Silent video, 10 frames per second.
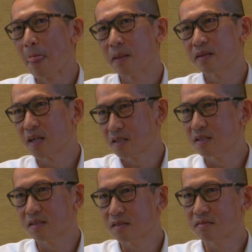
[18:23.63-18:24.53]

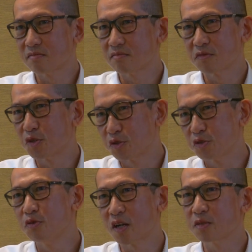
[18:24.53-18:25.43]
that's those
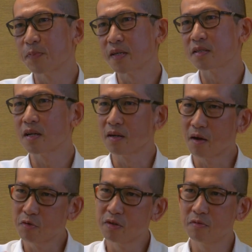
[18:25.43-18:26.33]
2 aspects, and I
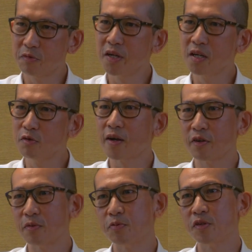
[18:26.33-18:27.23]
would really look at the
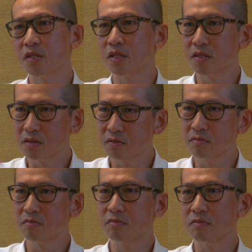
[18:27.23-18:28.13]
process
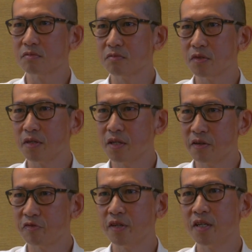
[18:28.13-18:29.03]
in
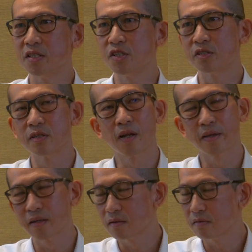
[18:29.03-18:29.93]
every decision, like
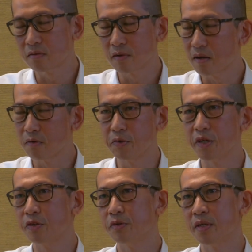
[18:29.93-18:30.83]
we are
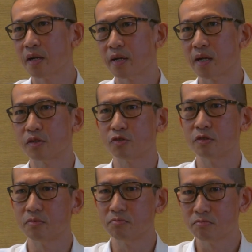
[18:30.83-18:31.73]
doing at Trobe.
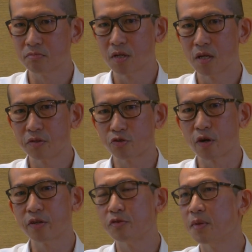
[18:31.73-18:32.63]
Try
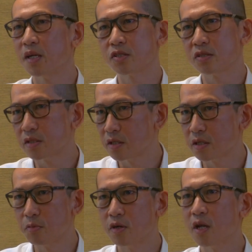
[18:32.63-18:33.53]
to be as
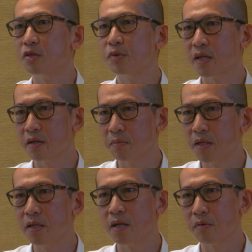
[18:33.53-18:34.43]
sustainable as we can be
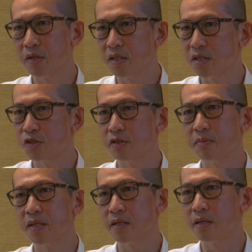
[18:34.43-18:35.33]
in our decision
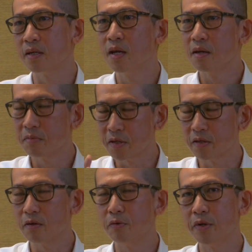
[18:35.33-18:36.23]
making, but
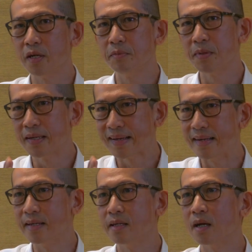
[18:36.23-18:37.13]
really be
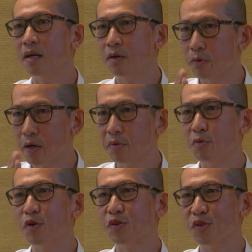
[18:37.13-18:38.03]
clear where we
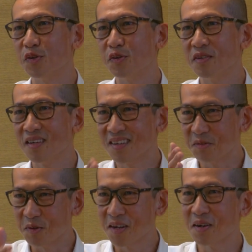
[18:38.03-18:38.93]
want to go,
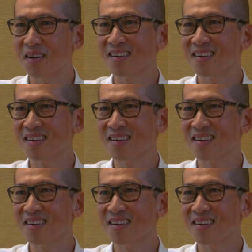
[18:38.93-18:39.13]
where